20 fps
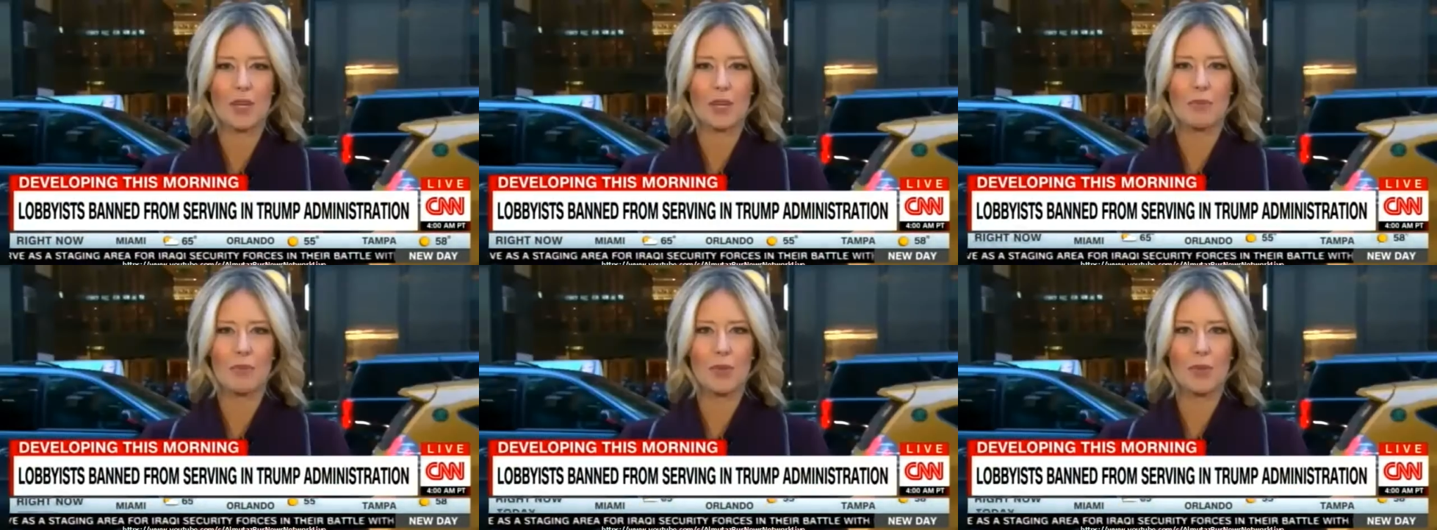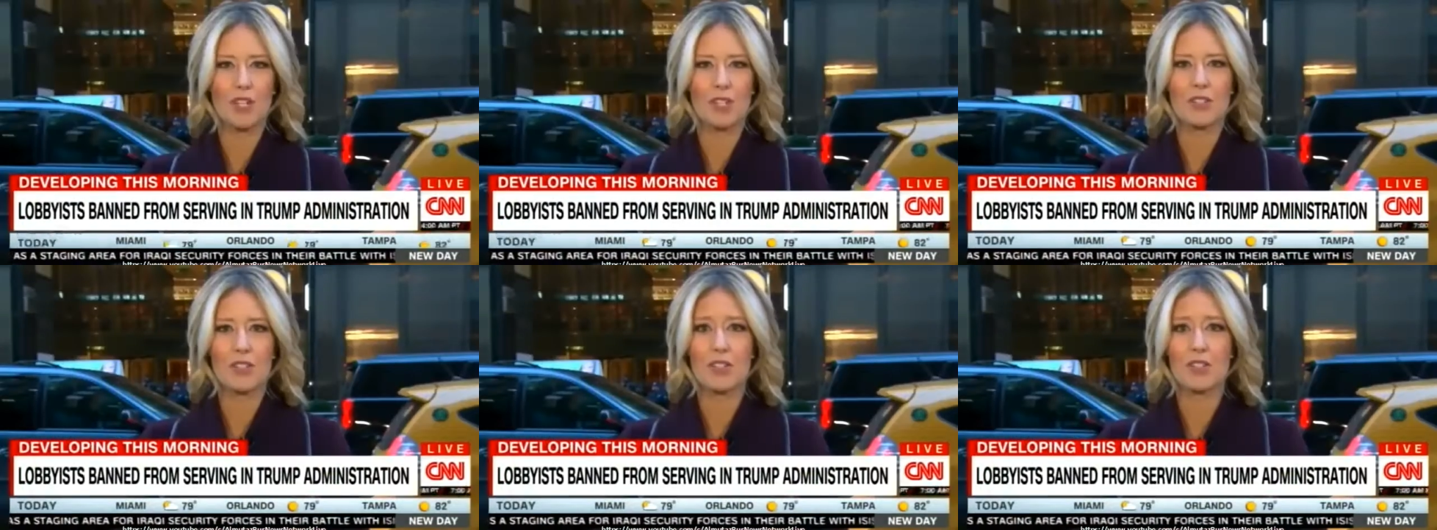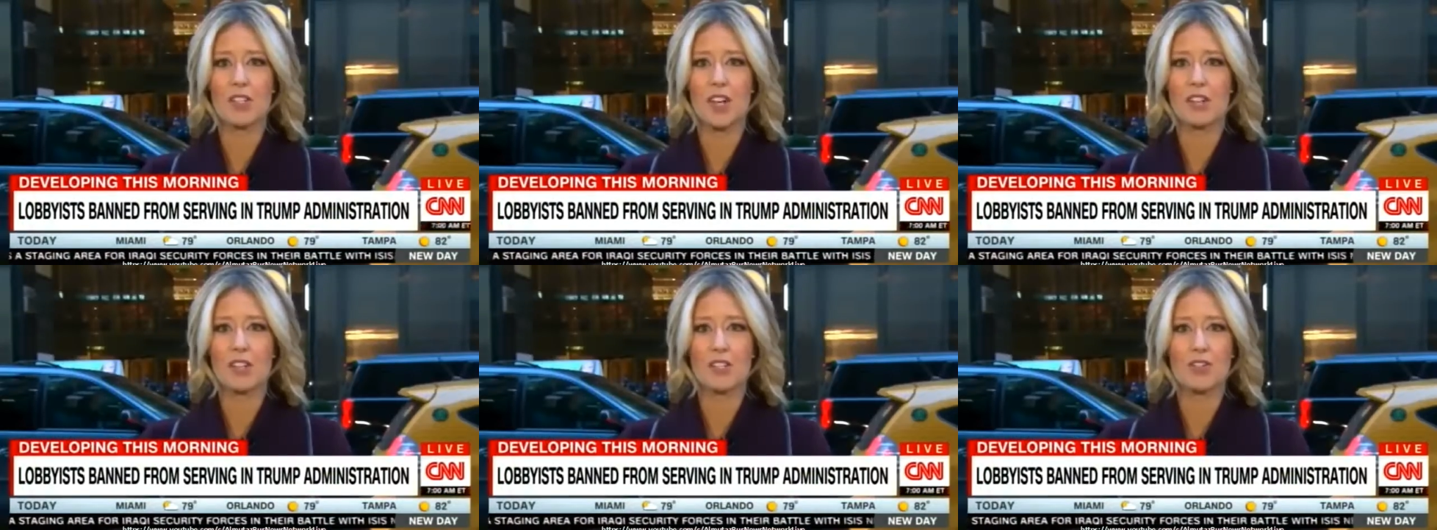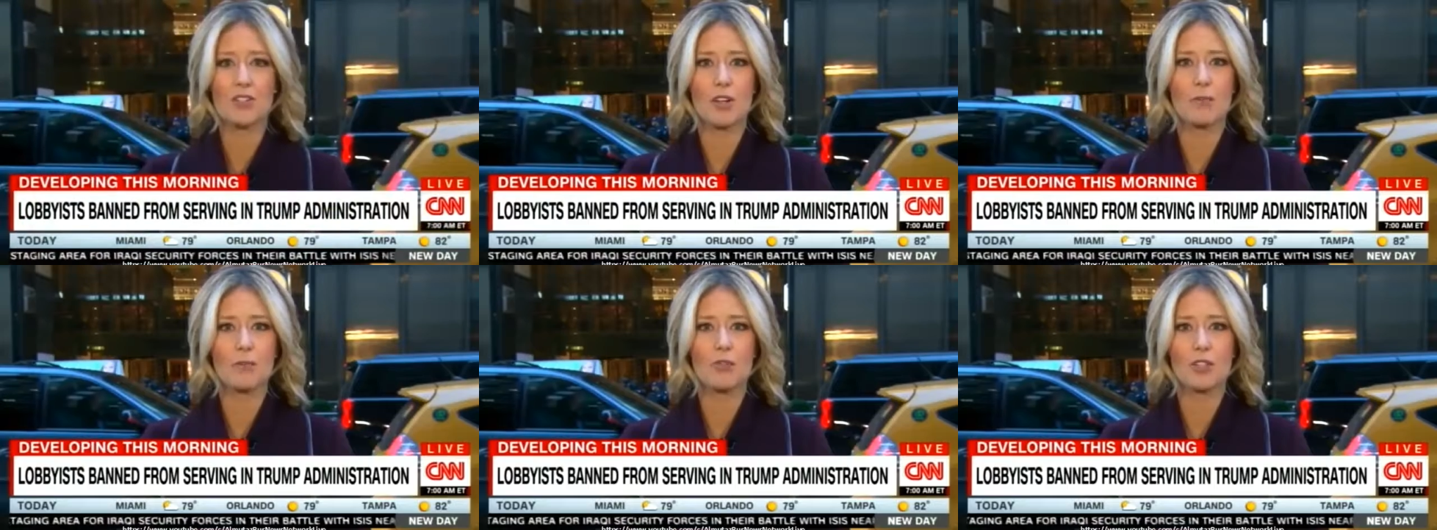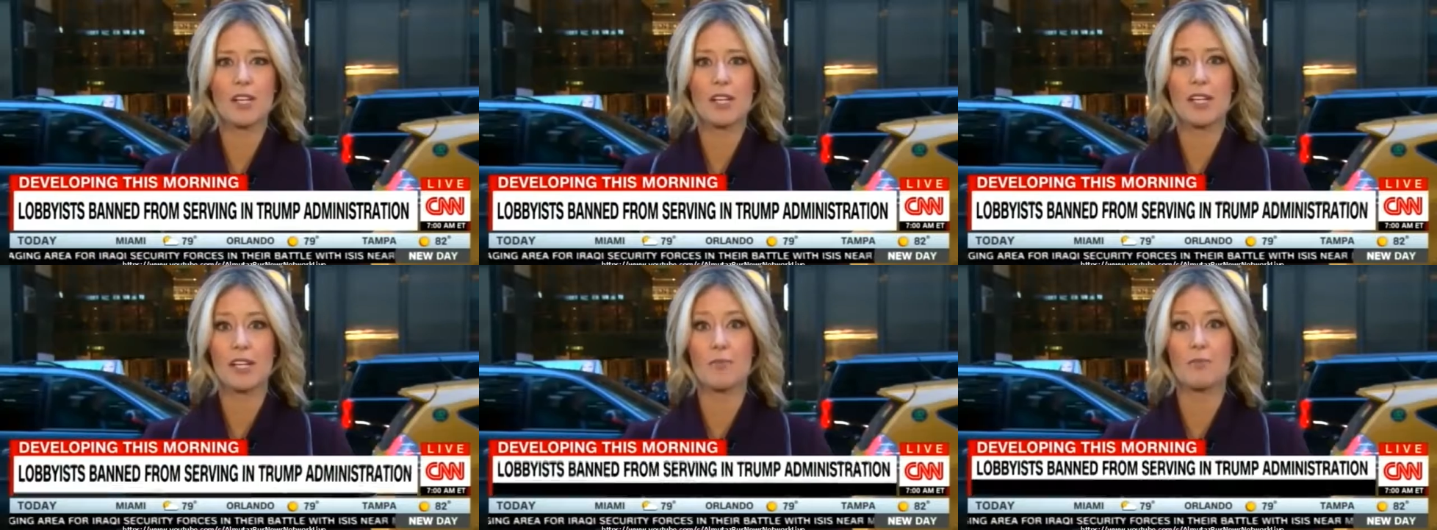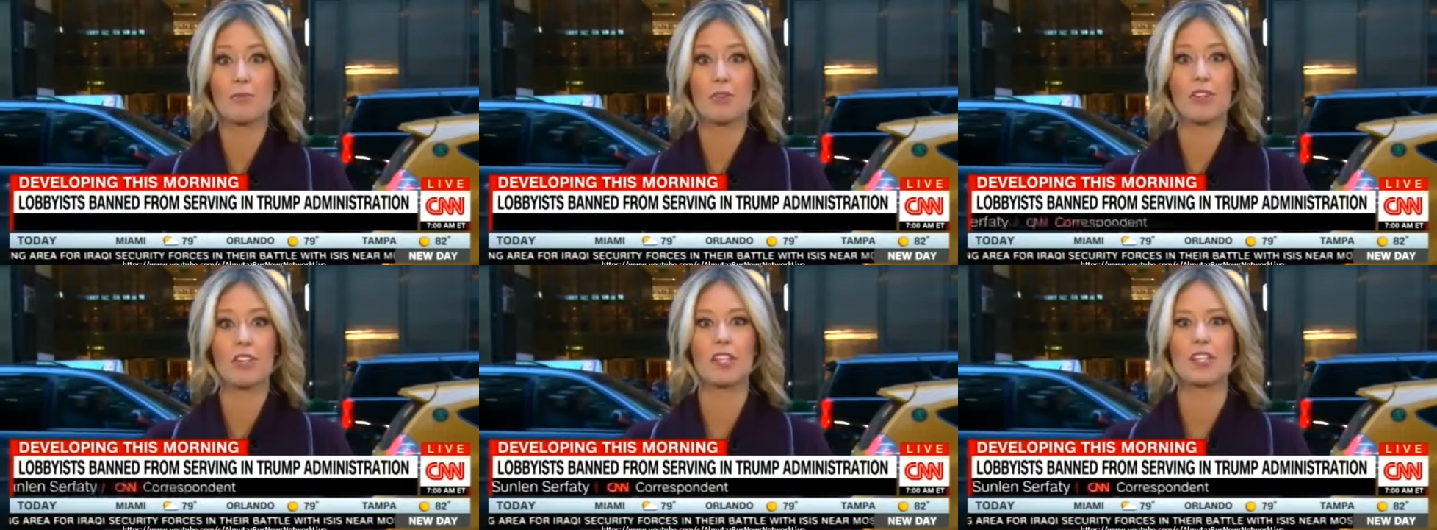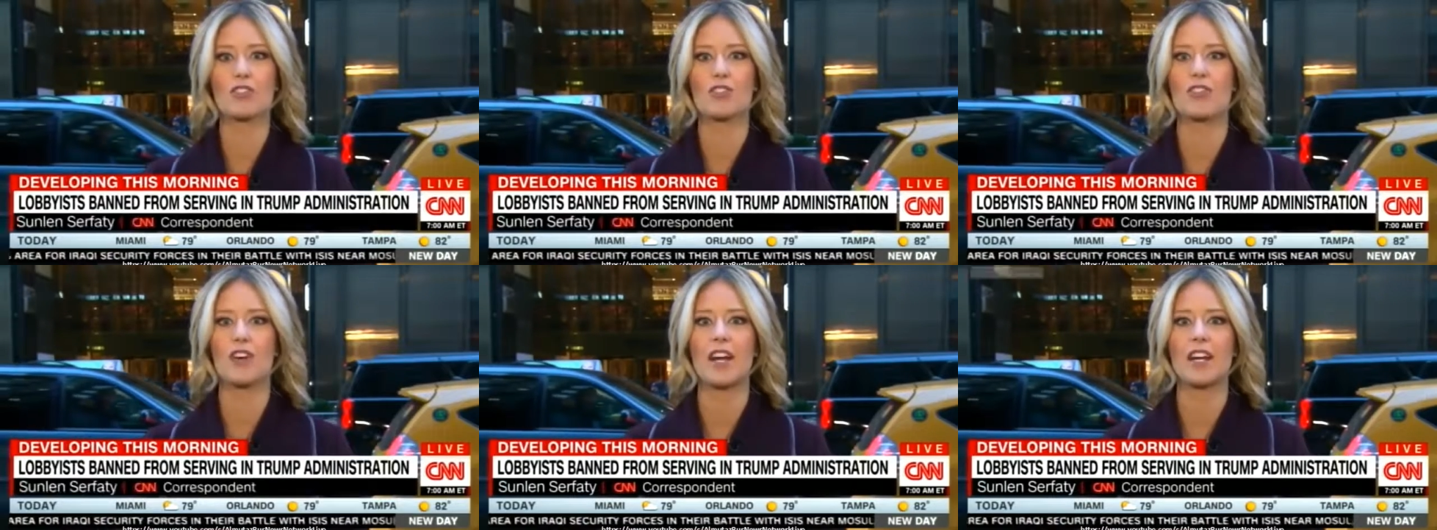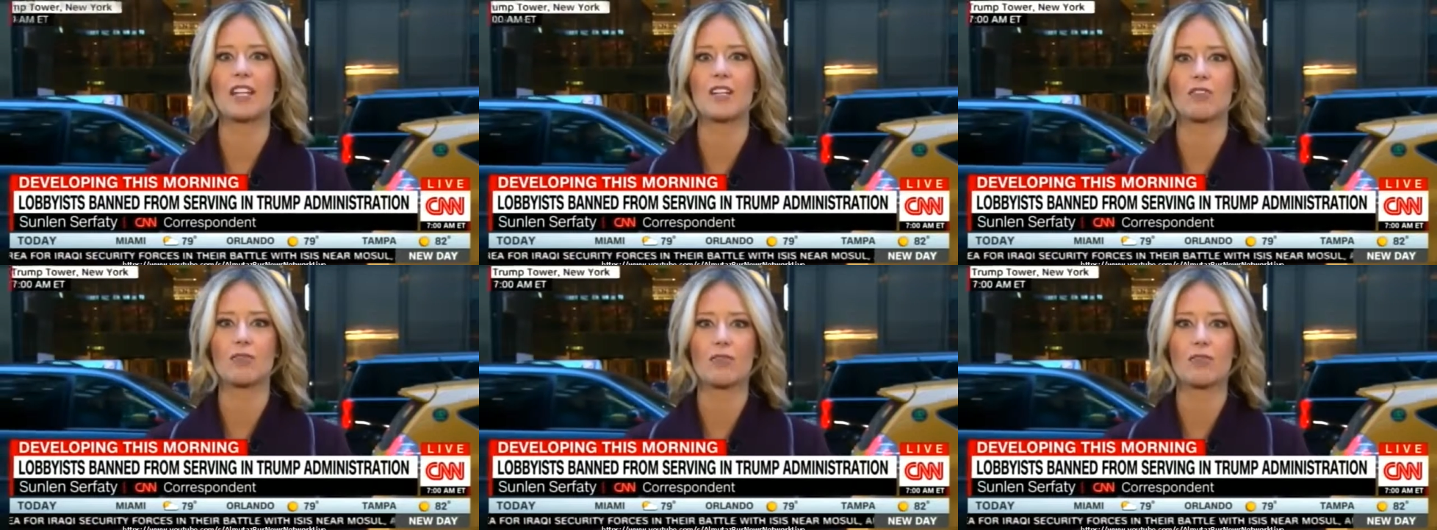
Good morning to you, John. The Trump team really trying